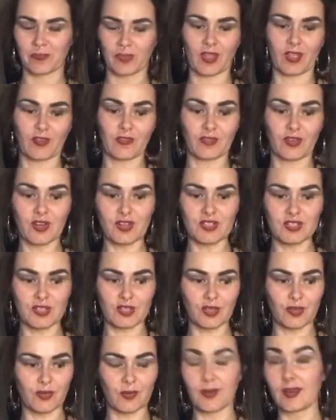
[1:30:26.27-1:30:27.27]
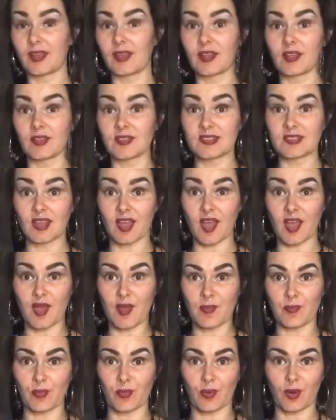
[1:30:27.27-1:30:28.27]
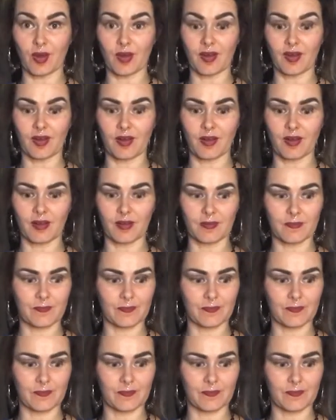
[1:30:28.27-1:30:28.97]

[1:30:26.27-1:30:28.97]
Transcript: The first 2 readings were